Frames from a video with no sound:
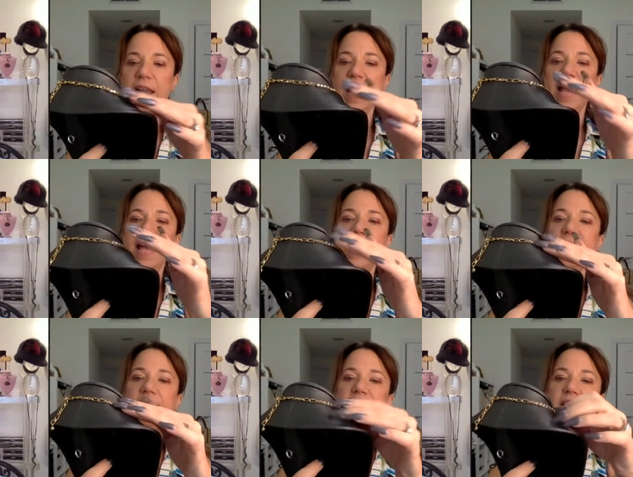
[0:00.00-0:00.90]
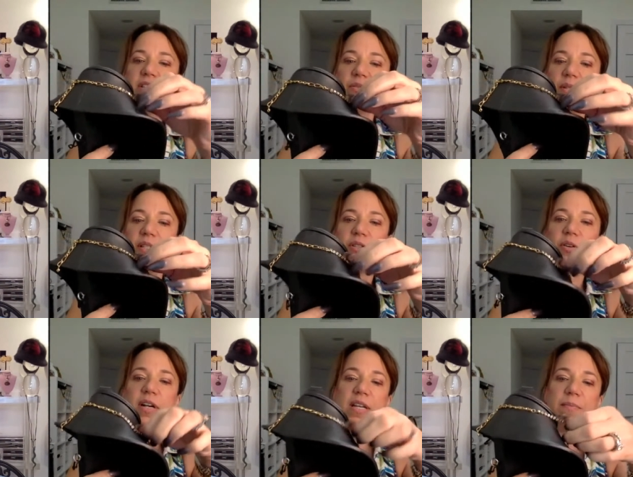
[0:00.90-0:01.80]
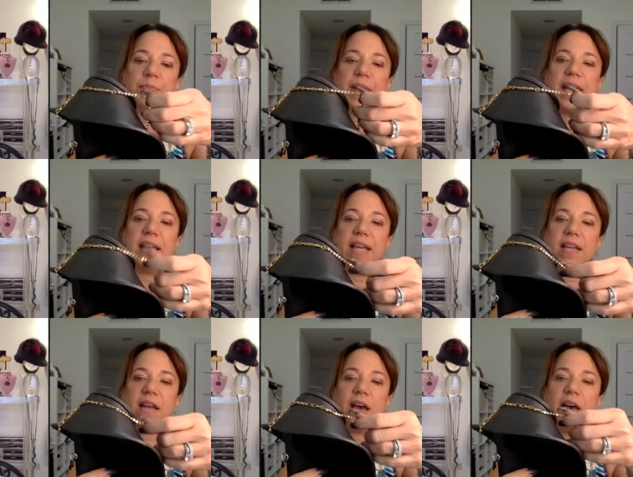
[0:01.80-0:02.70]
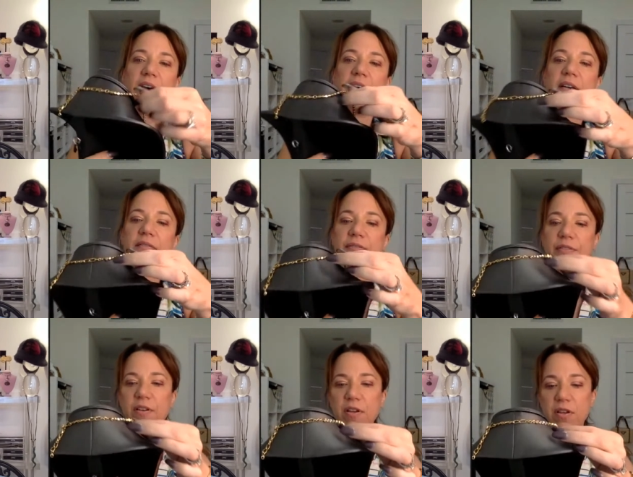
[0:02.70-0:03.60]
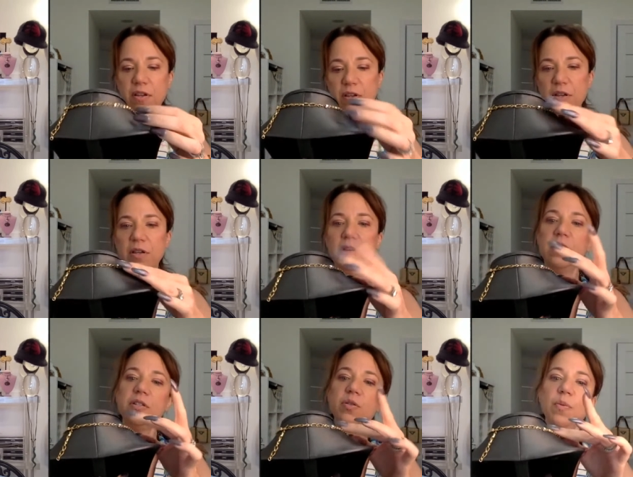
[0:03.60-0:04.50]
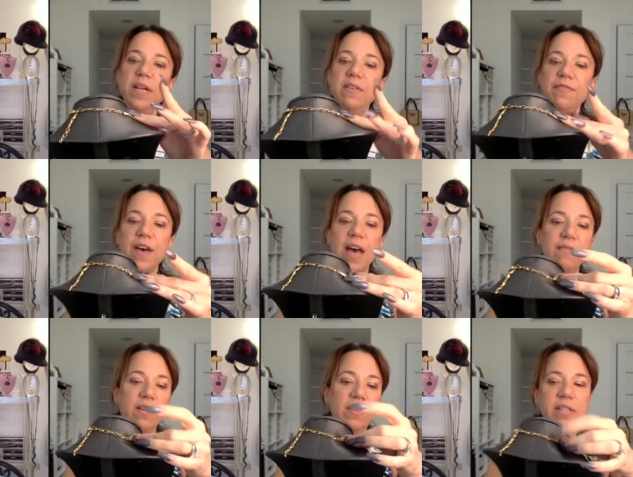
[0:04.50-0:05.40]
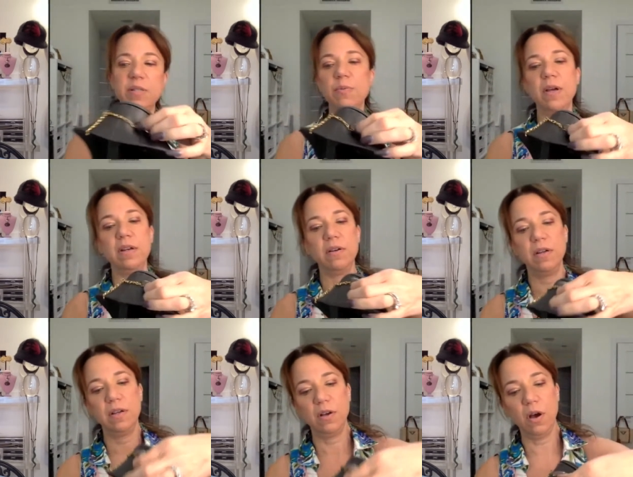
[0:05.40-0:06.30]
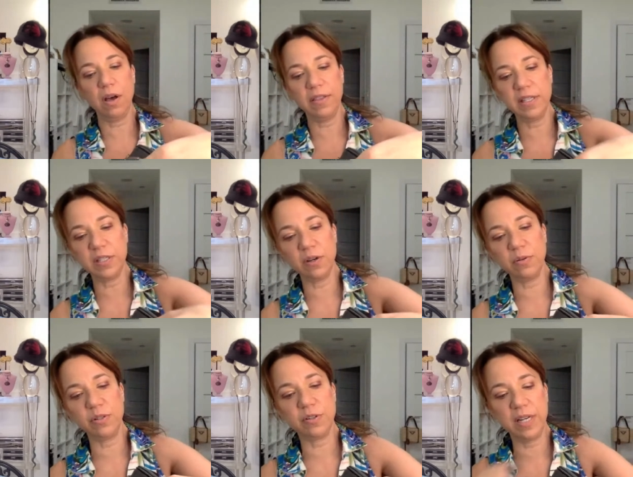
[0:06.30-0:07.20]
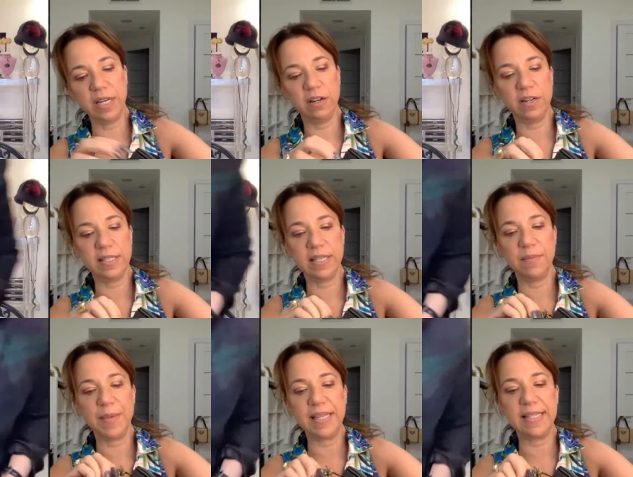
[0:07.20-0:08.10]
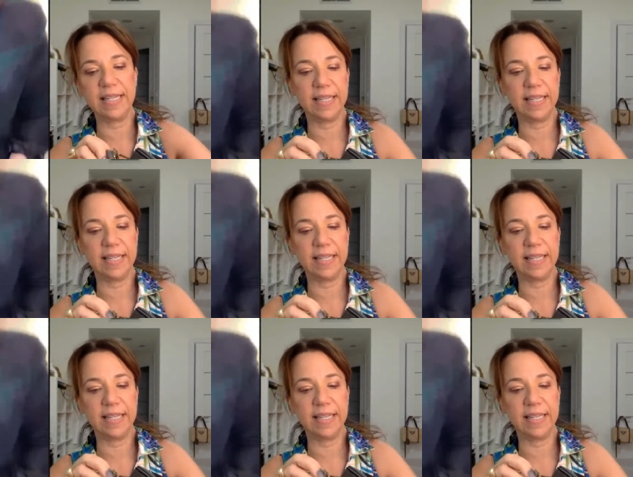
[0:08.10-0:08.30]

And let's do a starting bid of 25 on this one. All the stones are here. It's in amazing